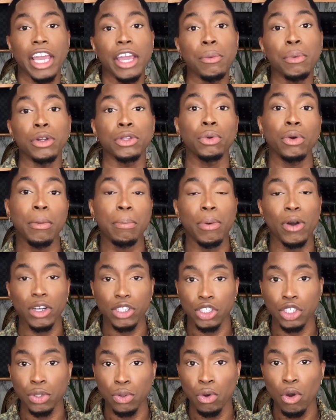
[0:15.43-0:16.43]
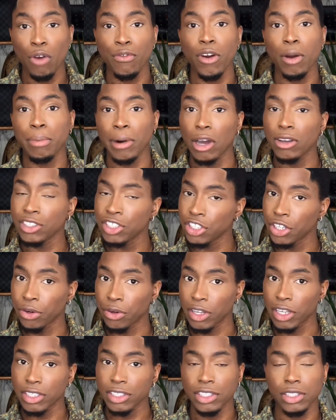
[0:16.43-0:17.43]
we're doing part 2 of our brow
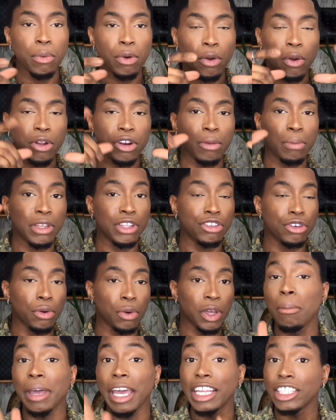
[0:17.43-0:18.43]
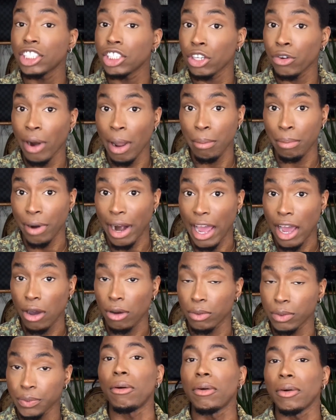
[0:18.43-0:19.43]
series. We're going to be doing Instagram brow.
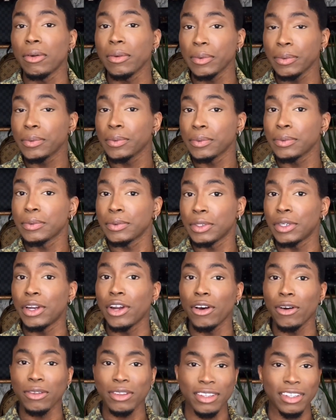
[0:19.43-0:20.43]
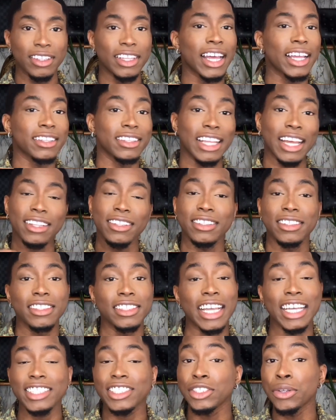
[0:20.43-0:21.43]
You know,
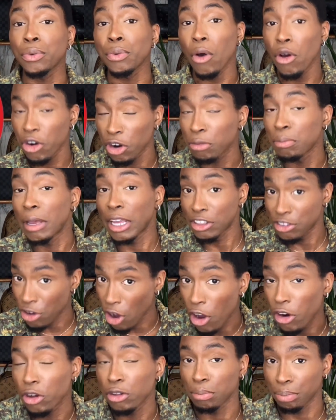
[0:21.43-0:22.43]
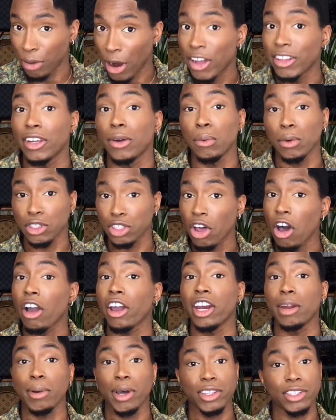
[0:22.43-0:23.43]
that's the Ronald McDonald brow that we're talking
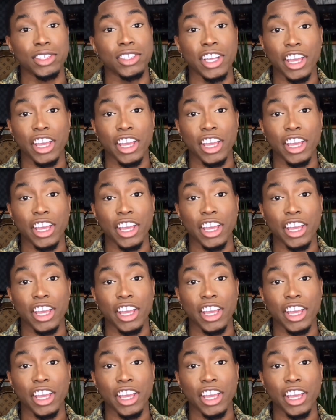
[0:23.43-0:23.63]
about today.